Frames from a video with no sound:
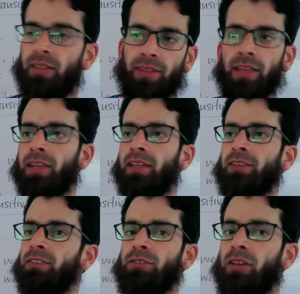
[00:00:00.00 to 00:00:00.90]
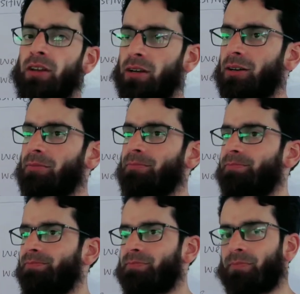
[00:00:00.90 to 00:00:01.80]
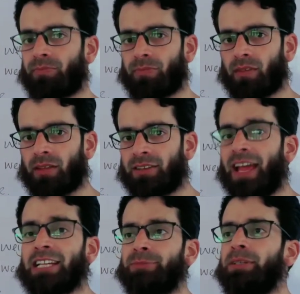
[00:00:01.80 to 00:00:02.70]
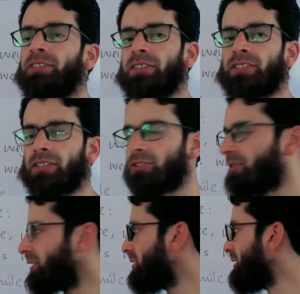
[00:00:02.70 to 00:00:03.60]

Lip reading: There it is. It has been discussed in